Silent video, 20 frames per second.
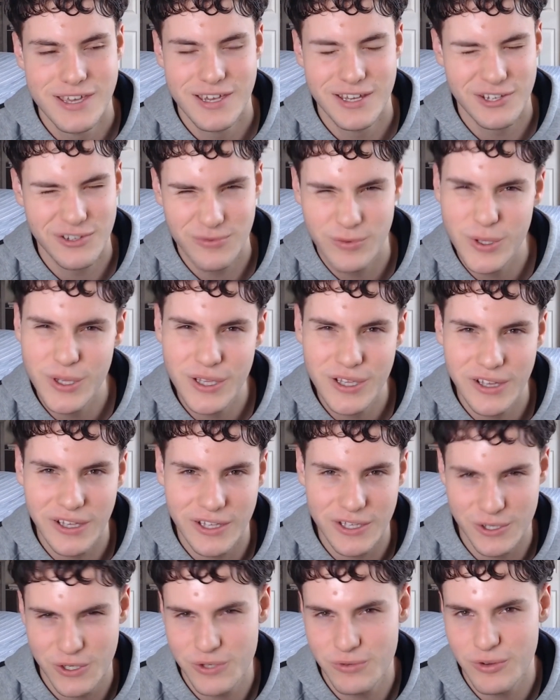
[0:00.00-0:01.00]
it just
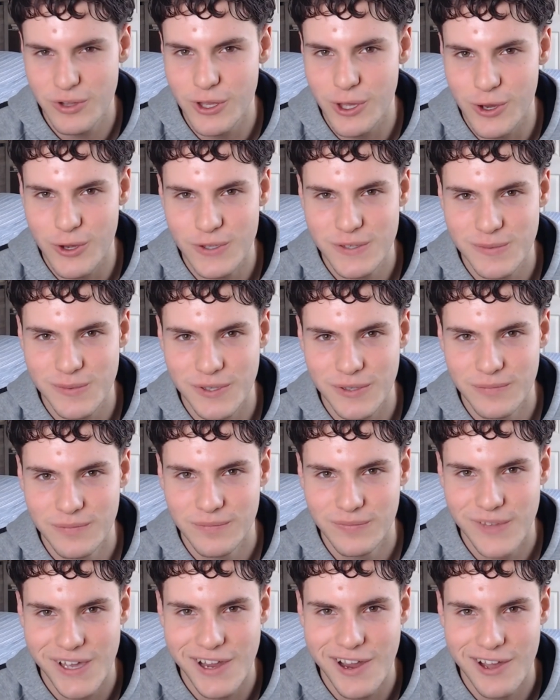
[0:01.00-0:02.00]
really hurts me.
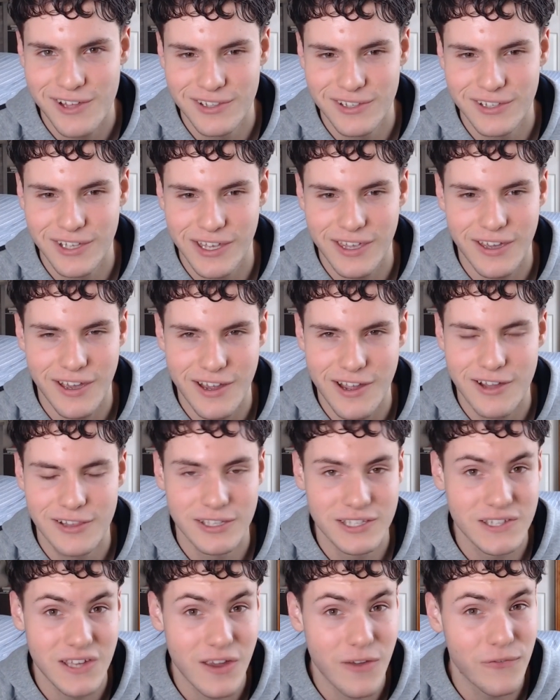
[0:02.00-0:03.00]
I can't,
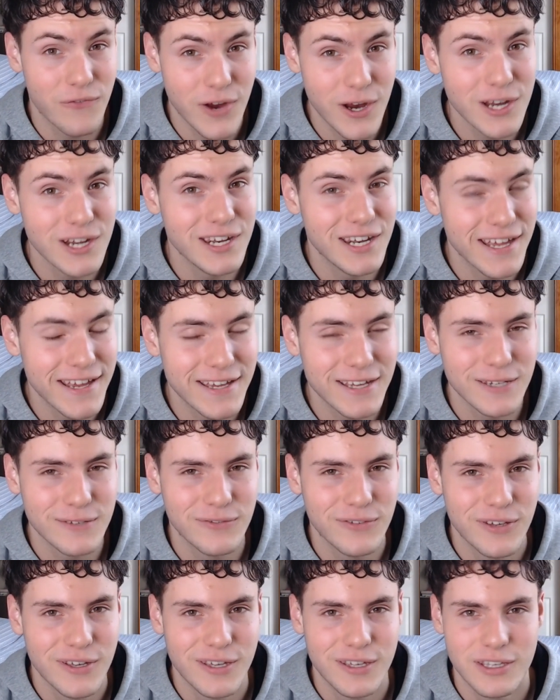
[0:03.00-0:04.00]
it's like a very
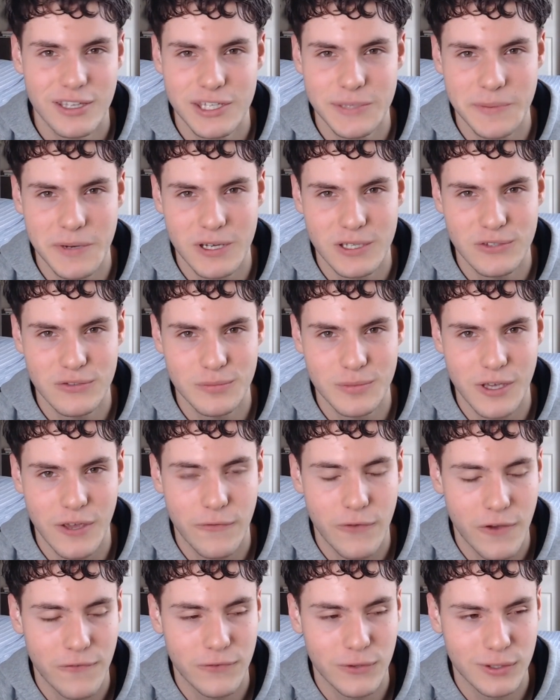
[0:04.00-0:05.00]
negative experience for me
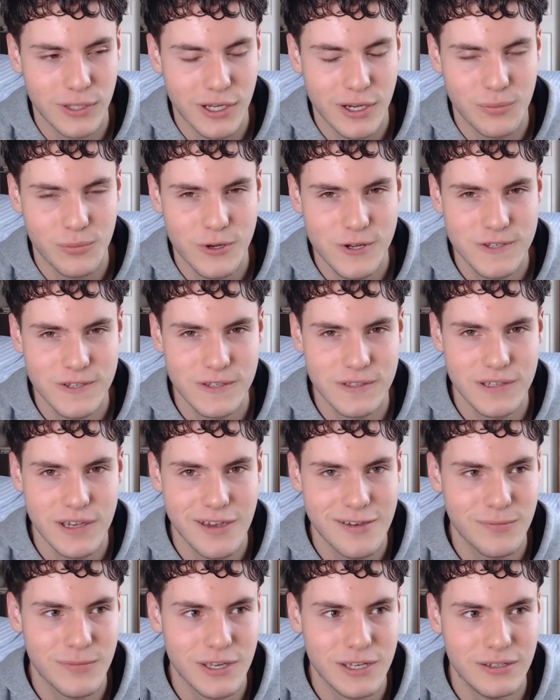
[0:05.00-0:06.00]
if I feel like I'm wasting
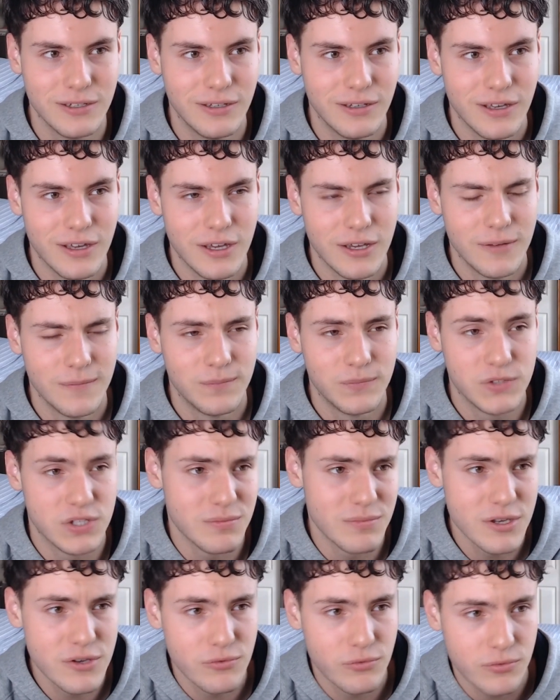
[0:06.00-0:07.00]
time. And to
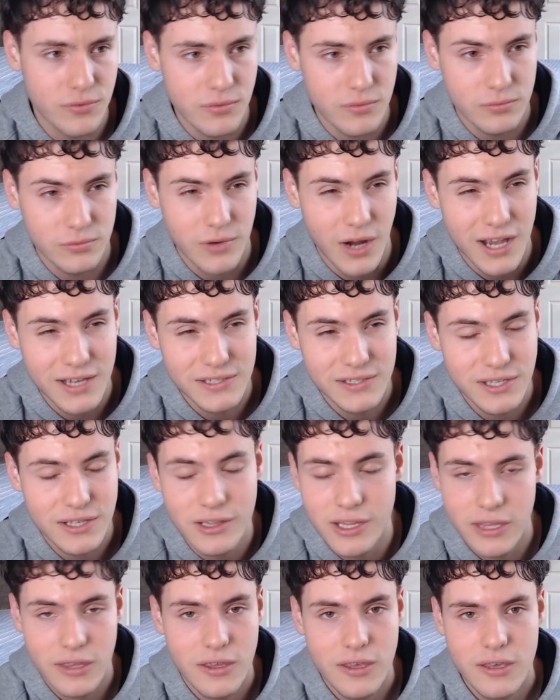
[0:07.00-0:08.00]
me, rising,
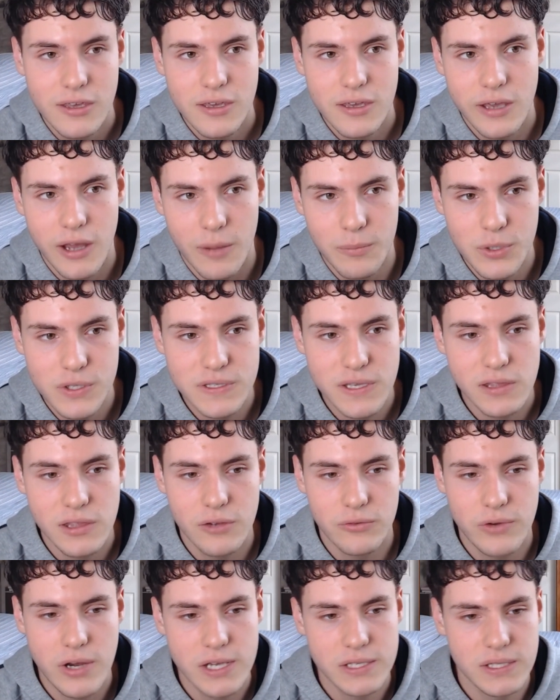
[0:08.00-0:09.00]
like, I'm not saying
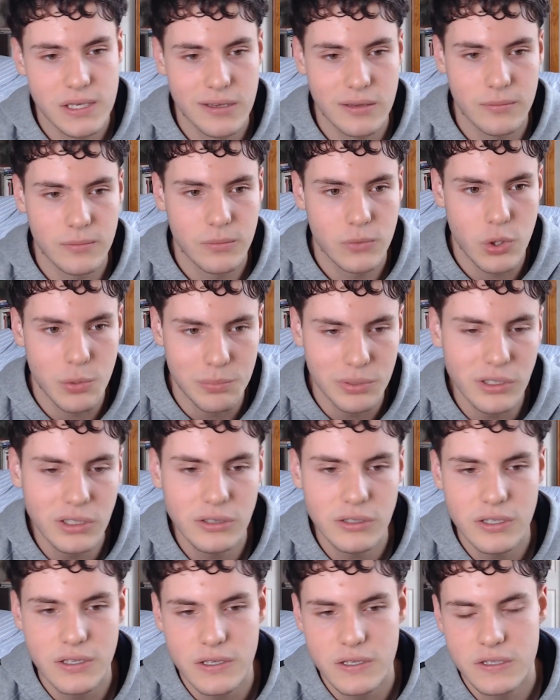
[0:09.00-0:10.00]
that rising
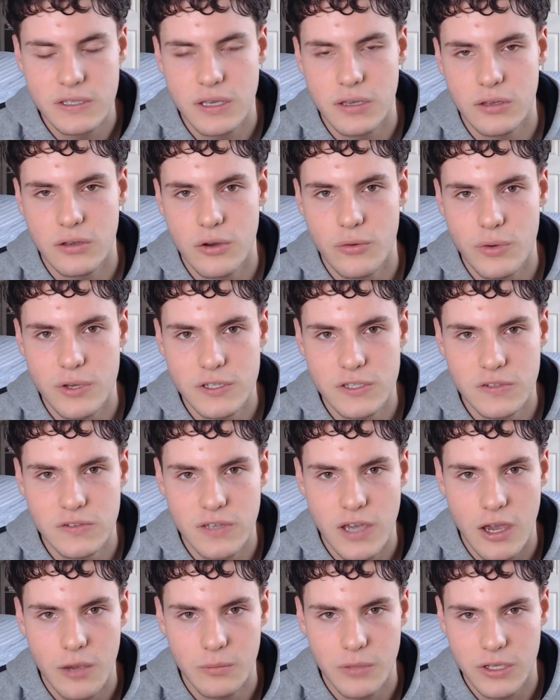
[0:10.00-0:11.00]
completely is like a waste of
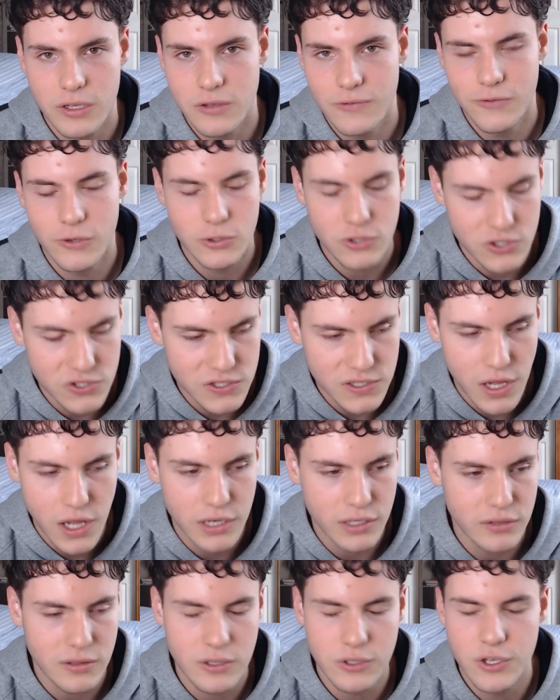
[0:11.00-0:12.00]
time. Like, if you're just
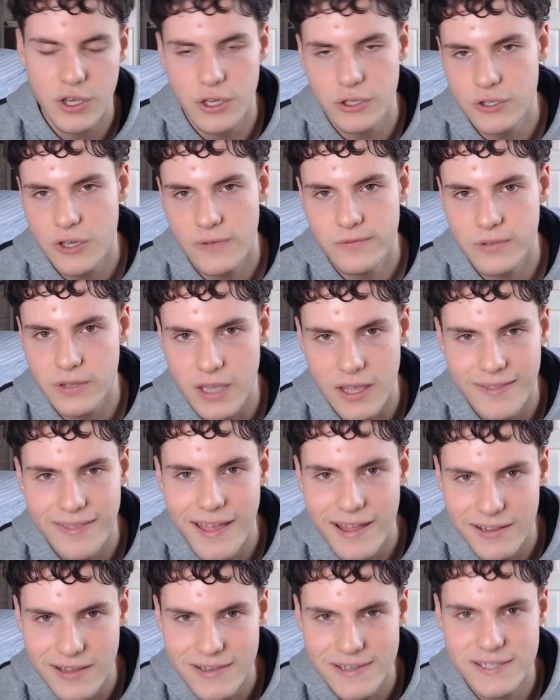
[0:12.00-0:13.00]
starting, then yeah, you have to get
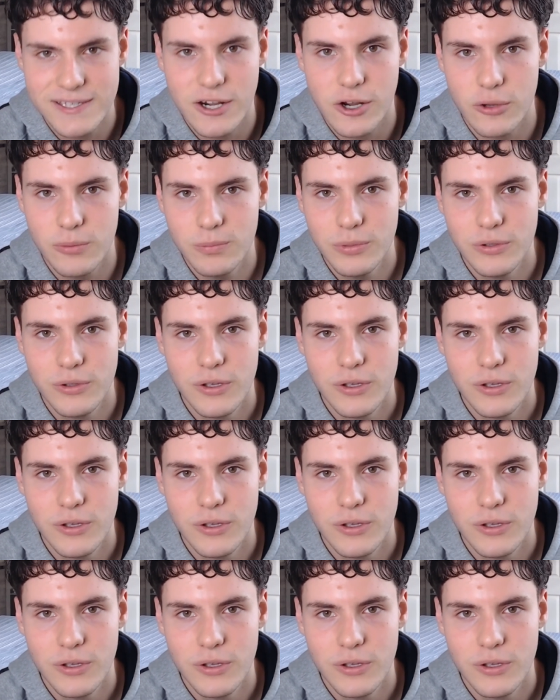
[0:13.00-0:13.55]
that like set up.